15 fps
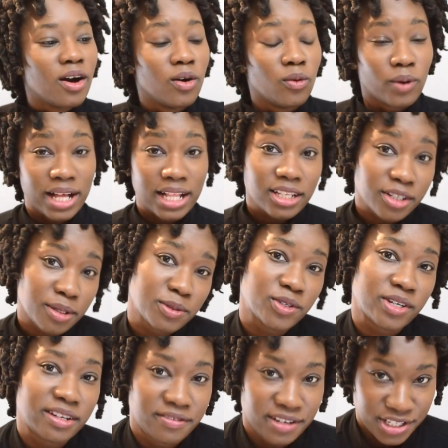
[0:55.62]
While
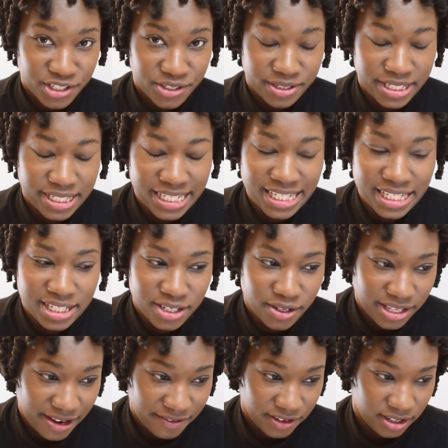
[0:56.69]
crypto adventuring in
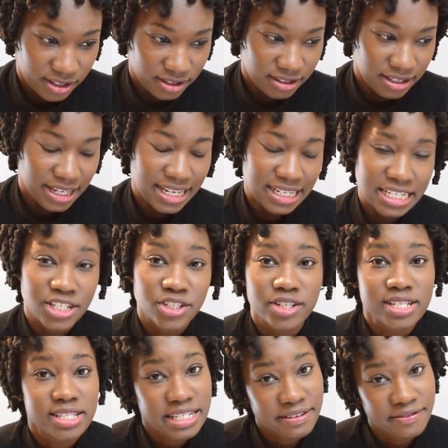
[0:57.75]
South Africa, an
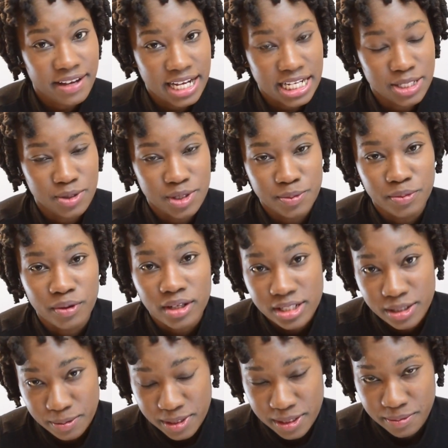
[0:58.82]
interesting fact was
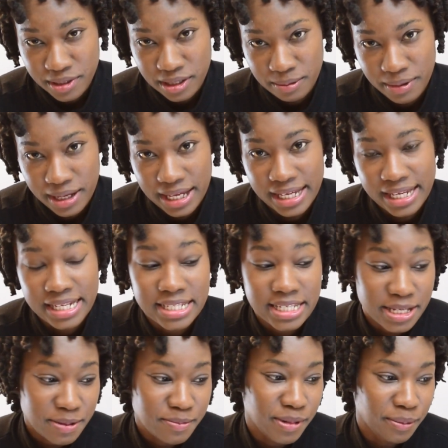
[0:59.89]
brought up to me by a
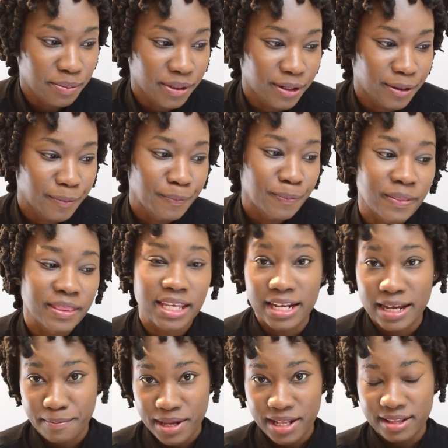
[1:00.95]
team member that
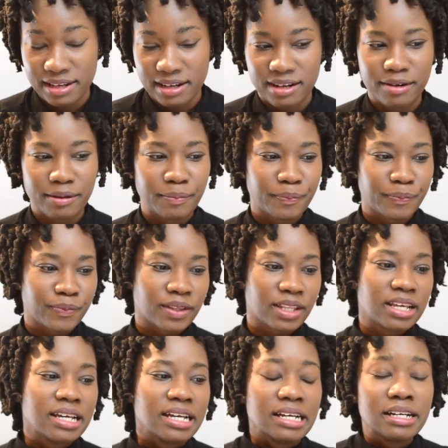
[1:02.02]
I met there.
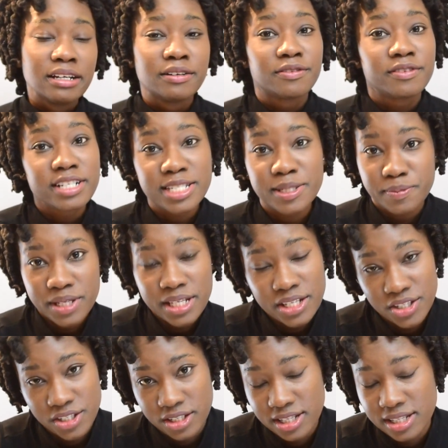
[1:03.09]
Free
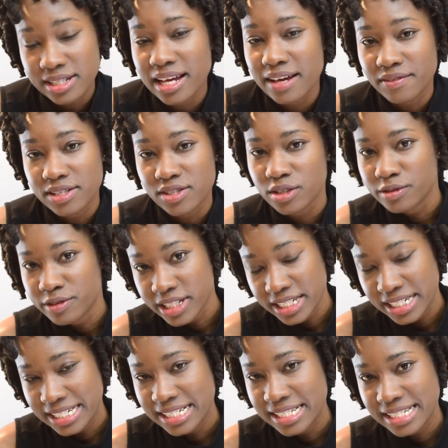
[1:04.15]
speech doesn't have its
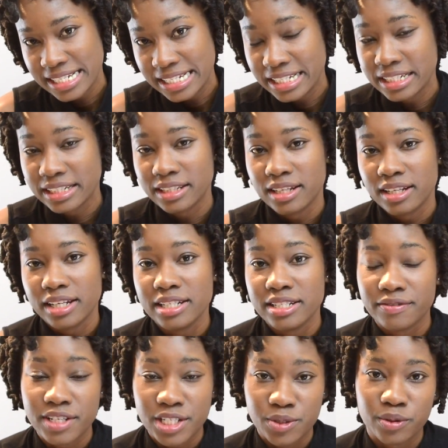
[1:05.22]
origins in
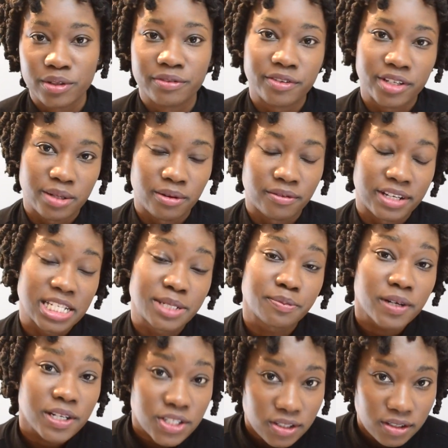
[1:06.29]
individual freedom of
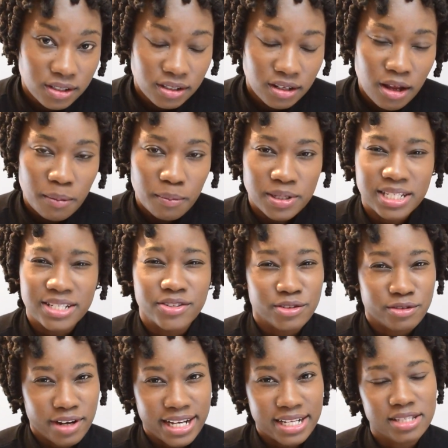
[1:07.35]
expression, but in the
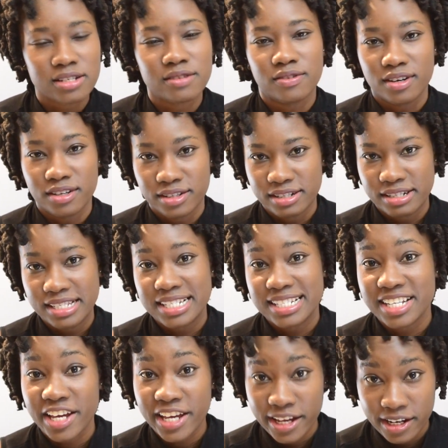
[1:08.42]
rights of others
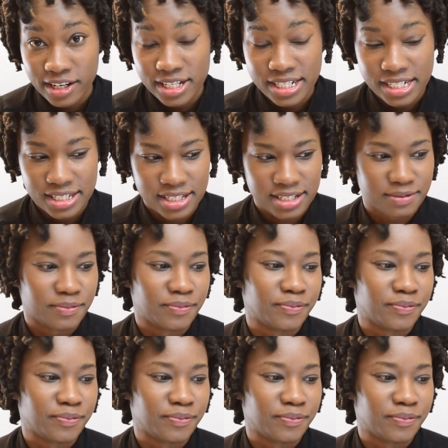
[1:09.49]
to hear it.